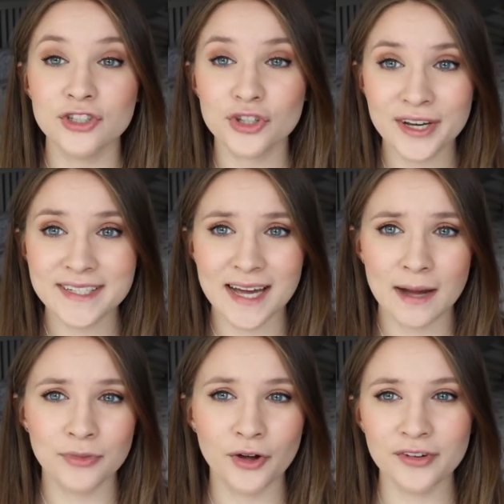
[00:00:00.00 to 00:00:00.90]
enjoyed it.
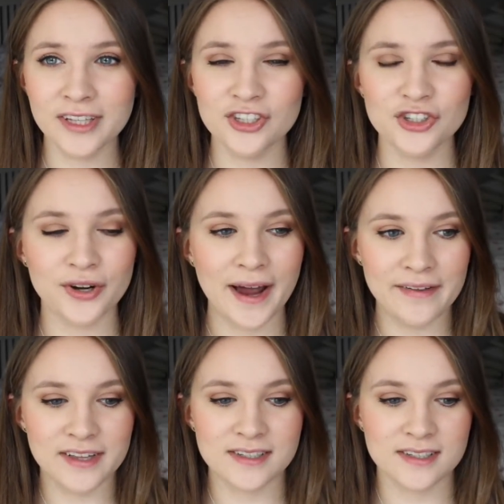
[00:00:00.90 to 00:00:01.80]
I'm not really sure
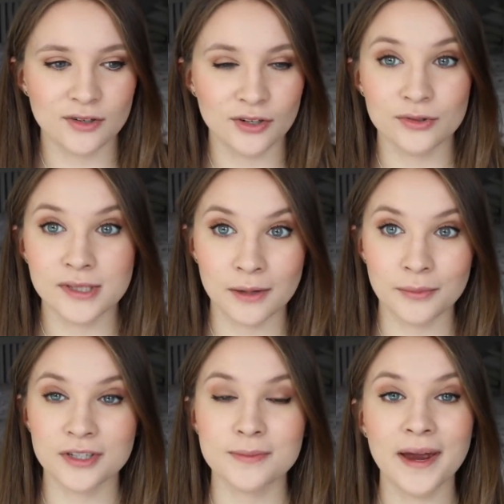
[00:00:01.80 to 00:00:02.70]
how this is going to go down,
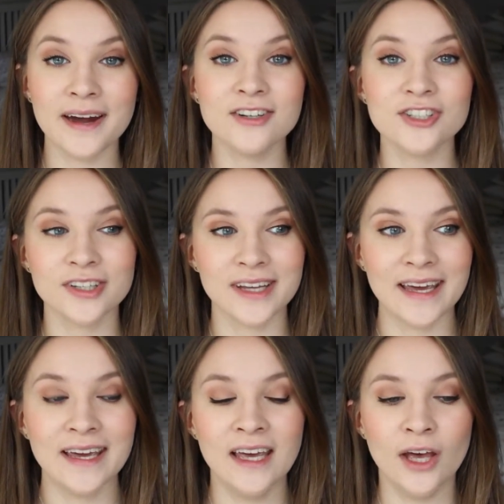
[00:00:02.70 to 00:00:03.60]
because
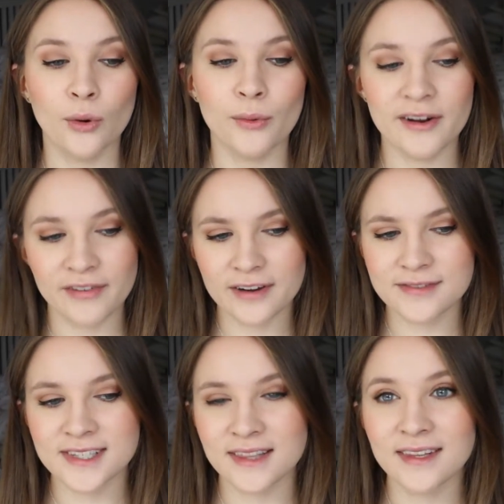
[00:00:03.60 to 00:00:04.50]
personally whenever I've
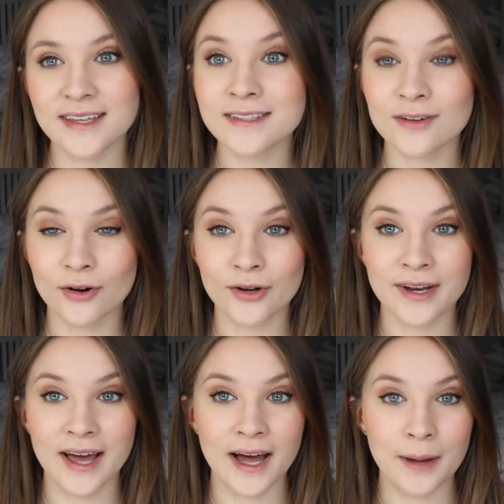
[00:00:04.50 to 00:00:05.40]
seen these
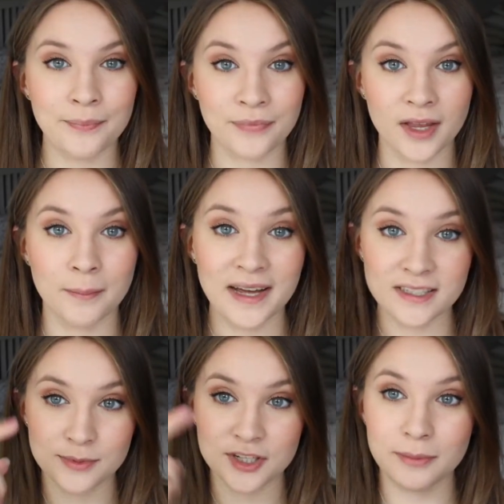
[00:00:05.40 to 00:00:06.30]
on my
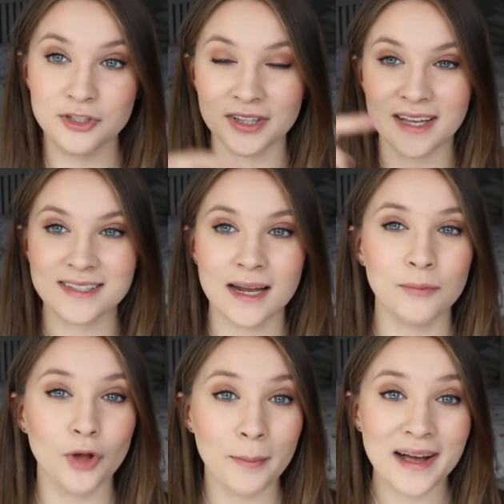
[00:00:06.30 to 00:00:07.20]
subscription list
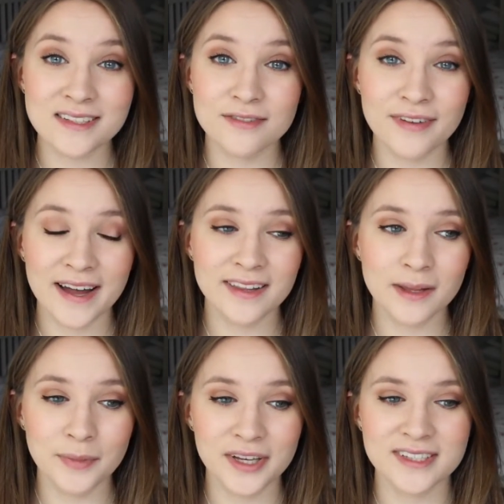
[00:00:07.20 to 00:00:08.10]
I'm not a massive fan of
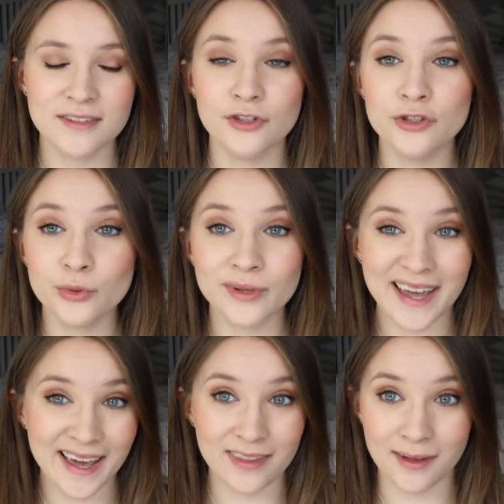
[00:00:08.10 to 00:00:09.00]
them, because if you don't
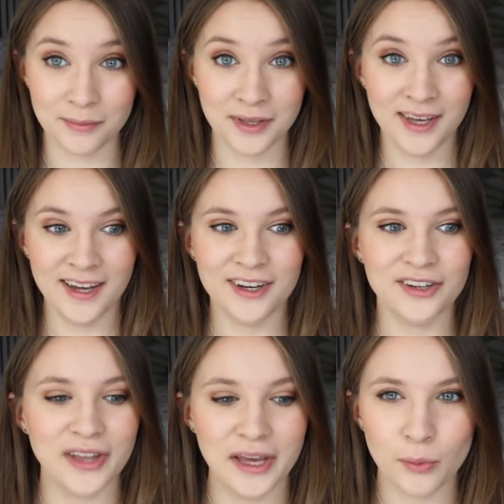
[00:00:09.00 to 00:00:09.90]
get them
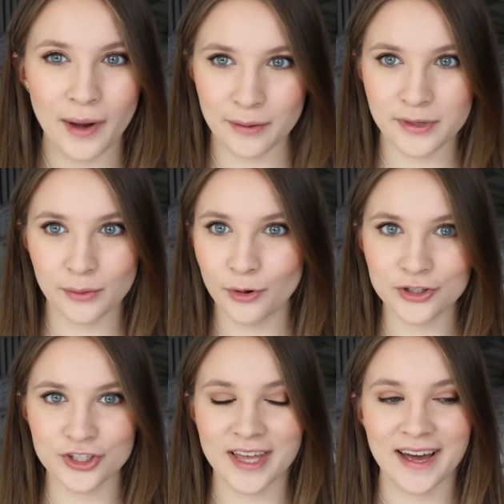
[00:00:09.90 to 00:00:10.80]
you're like, why would I
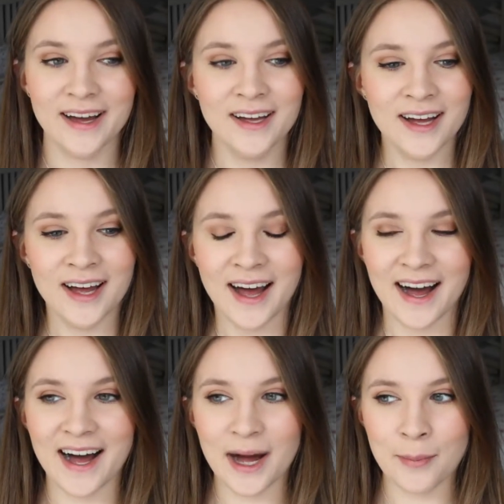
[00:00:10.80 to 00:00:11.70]
watch that?
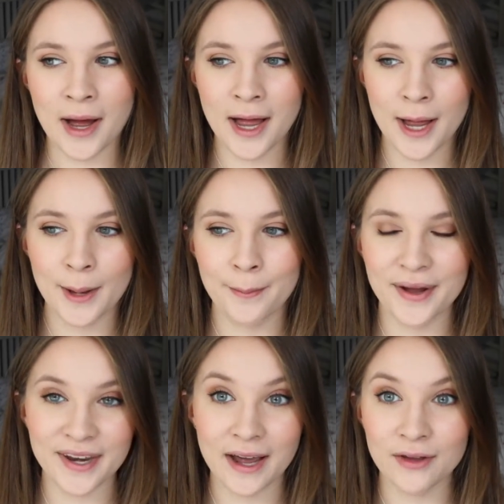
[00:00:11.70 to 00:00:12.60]

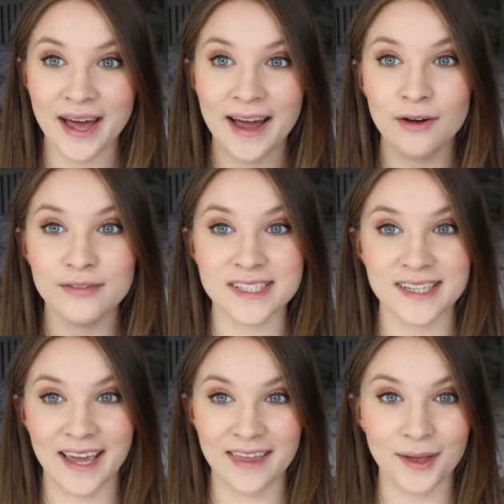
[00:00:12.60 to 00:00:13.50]
But now that I
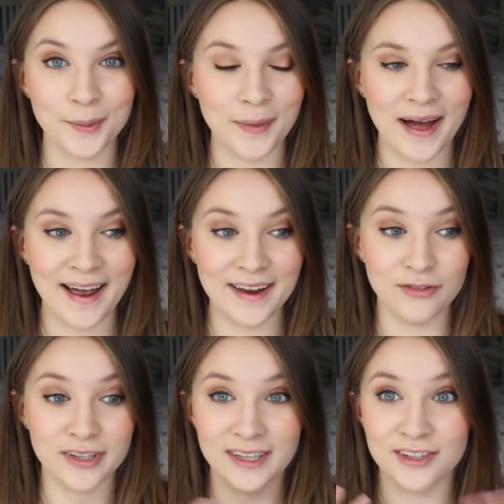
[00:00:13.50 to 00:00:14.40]
obviously get them I
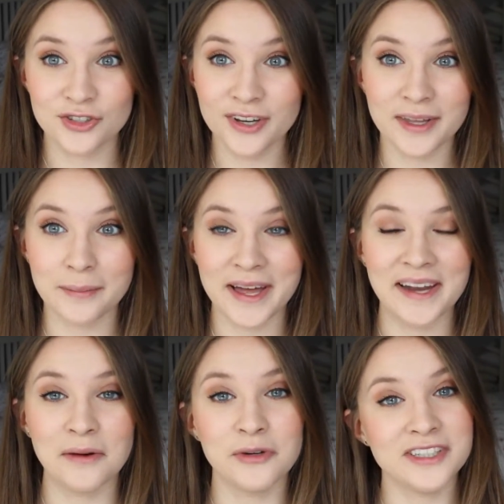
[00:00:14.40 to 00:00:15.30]
really enjoy them
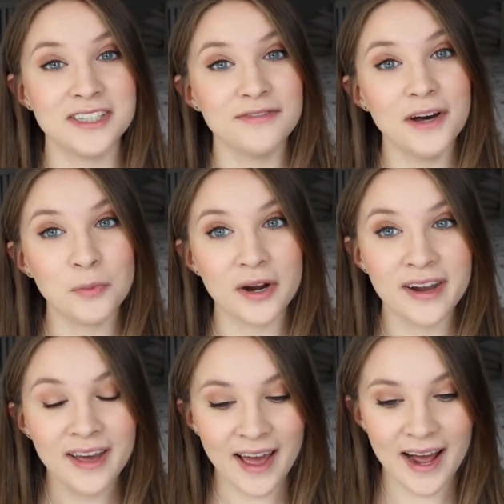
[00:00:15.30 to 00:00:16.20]
and I wanted to film one.
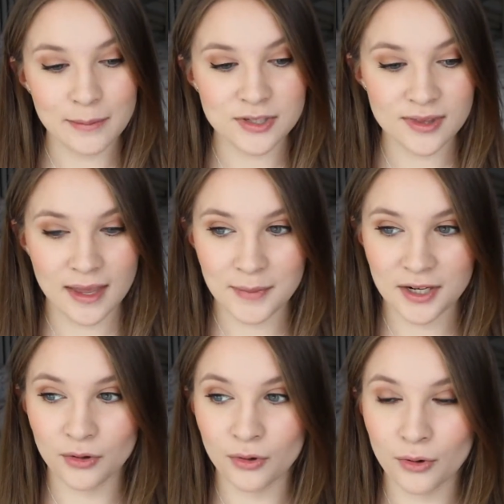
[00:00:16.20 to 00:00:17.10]
So let me
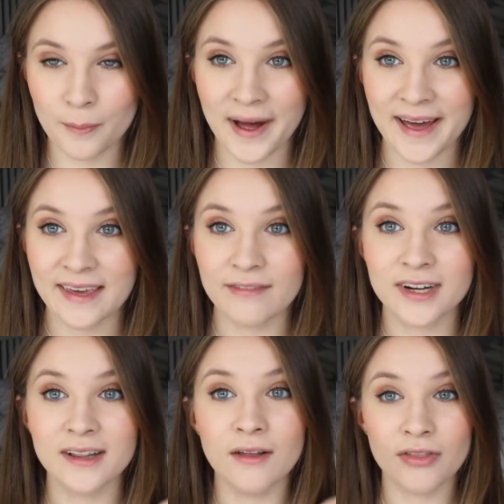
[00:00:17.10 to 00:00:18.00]
know by giving
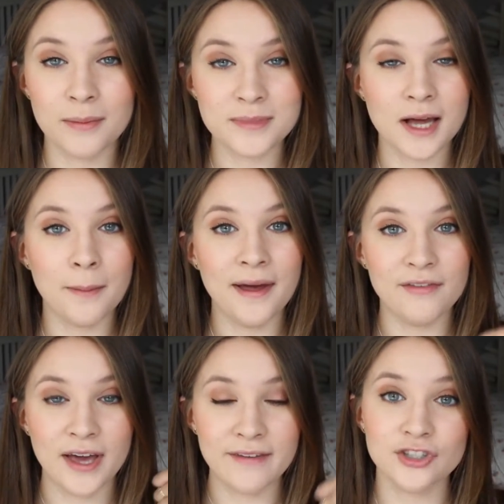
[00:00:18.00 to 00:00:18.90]
it a little thumbs up
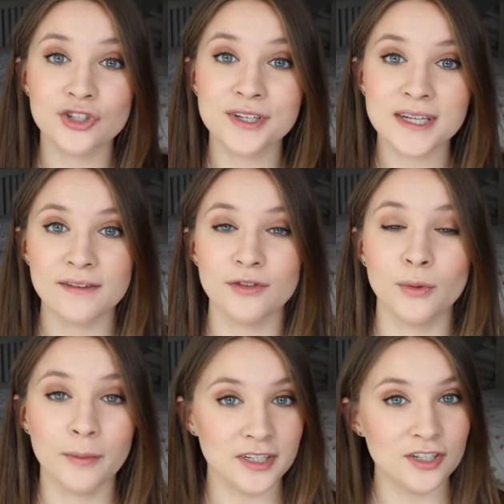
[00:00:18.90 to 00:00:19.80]
if you have enjoyed it, if you
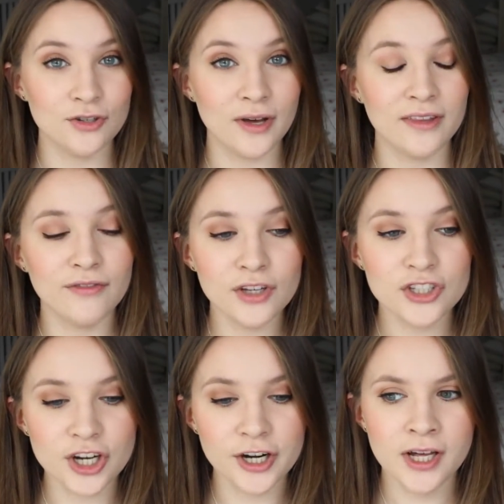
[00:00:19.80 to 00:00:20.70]
want me to do it in the
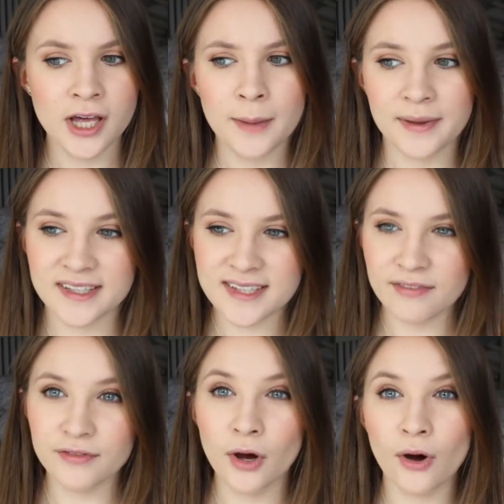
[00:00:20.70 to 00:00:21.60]
future, because
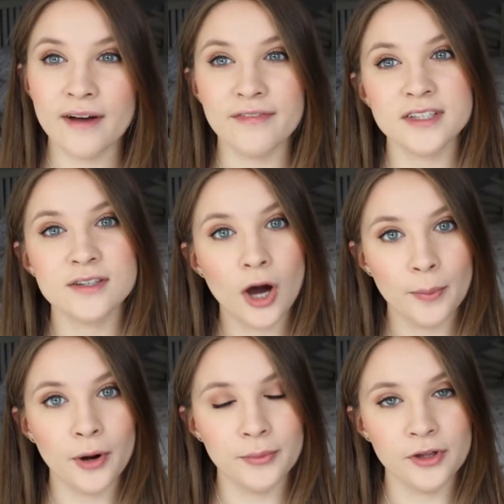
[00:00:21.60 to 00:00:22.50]
if not, if it's not
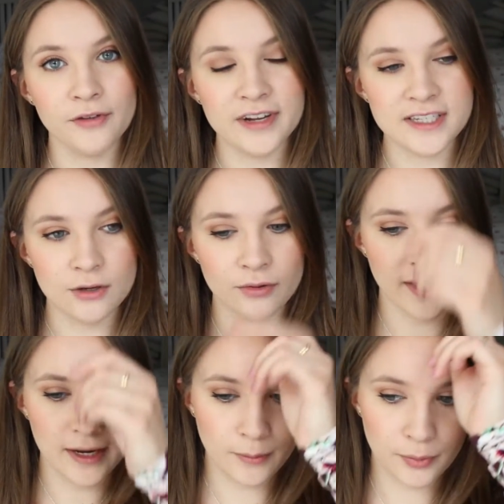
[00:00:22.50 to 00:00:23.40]
a popular video
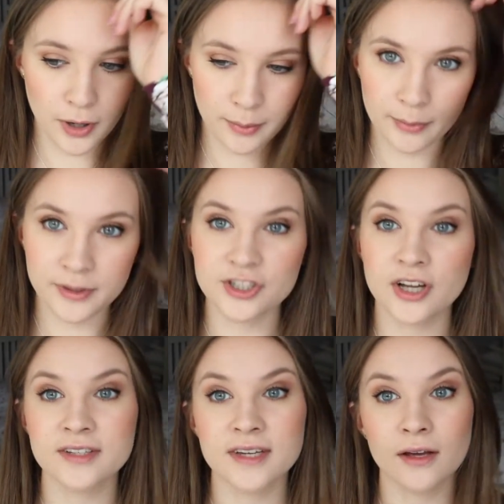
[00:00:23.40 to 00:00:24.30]
then I'll probably
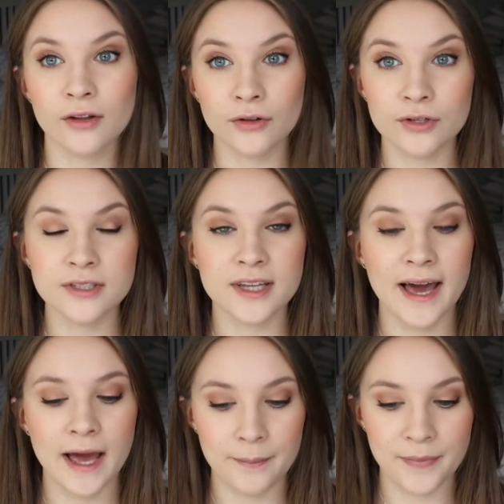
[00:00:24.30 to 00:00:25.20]
just include it
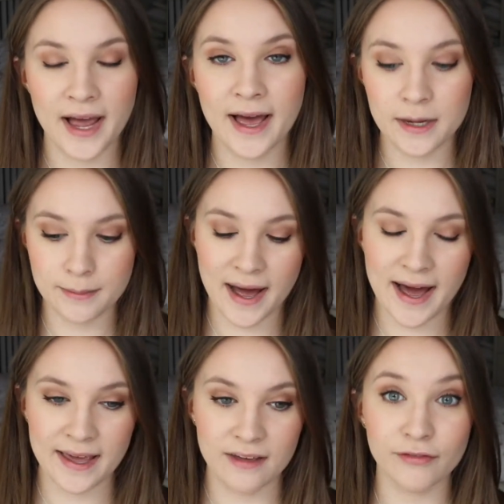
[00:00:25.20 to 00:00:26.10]
in
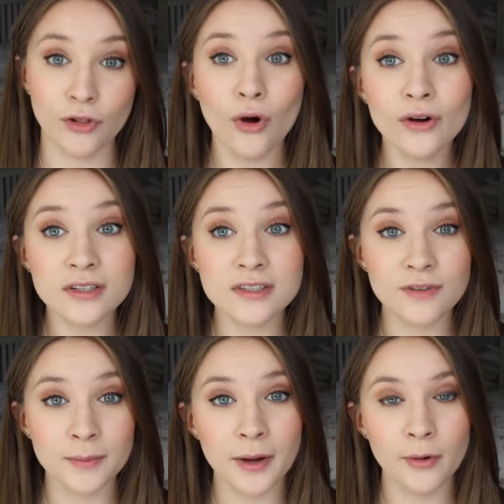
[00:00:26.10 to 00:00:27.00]
my vlogs
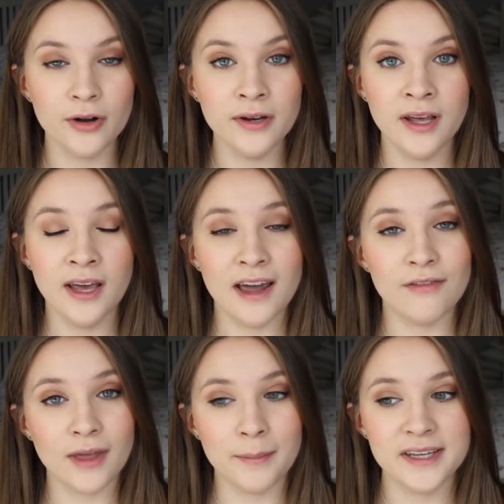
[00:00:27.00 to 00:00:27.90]
from now on,
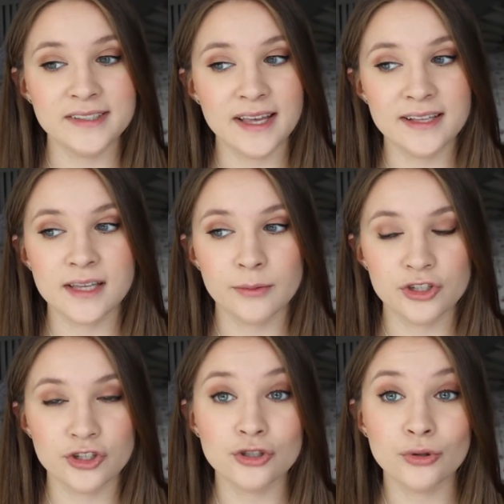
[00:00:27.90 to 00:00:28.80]
if that makes sense. I
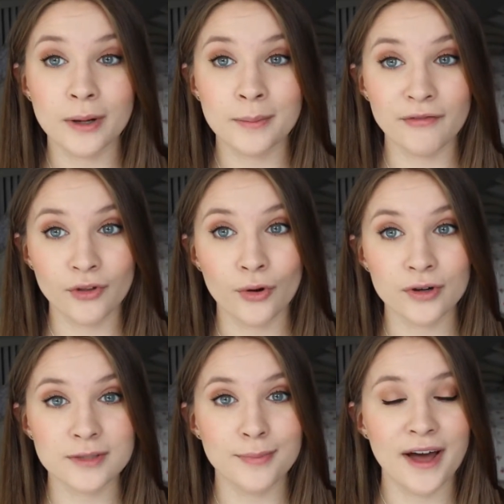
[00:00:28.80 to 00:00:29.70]
would just show it in my
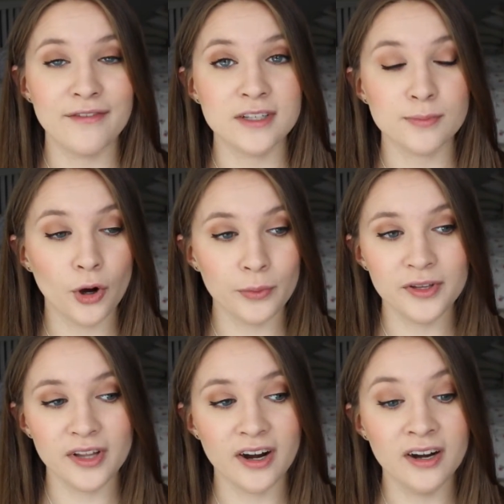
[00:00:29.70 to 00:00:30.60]
vlogs, but if it's
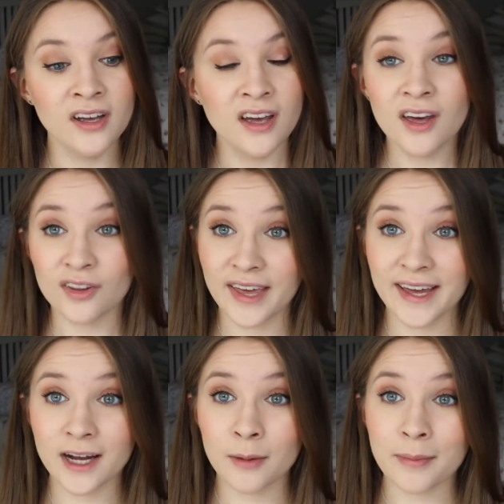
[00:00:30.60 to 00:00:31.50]
popular
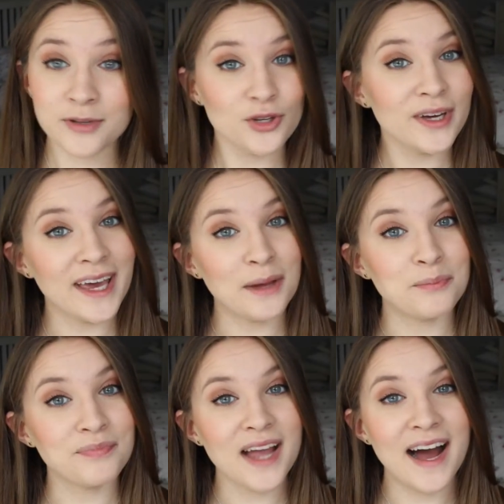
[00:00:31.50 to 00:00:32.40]
then I'll maybe do it
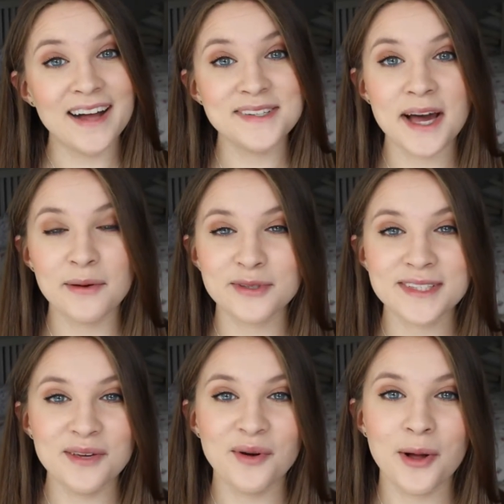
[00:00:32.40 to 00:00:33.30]
again. And I will
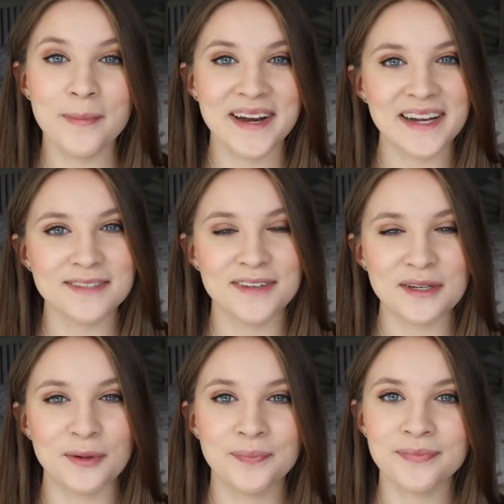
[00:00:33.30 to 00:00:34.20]
see you all in my next
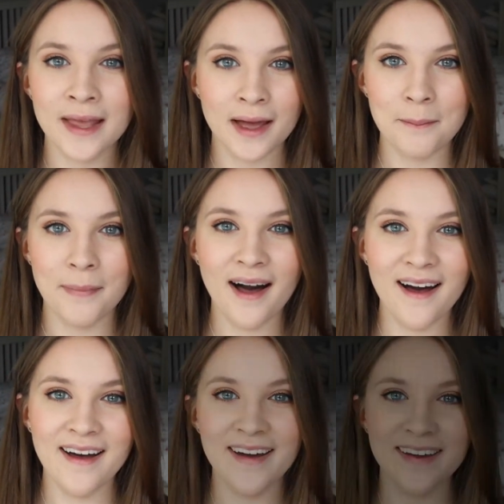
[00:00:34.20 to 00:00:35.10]
video.
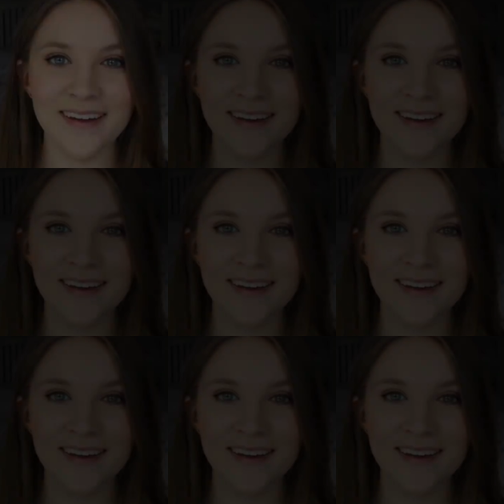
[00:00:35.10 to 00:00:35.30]
Bye!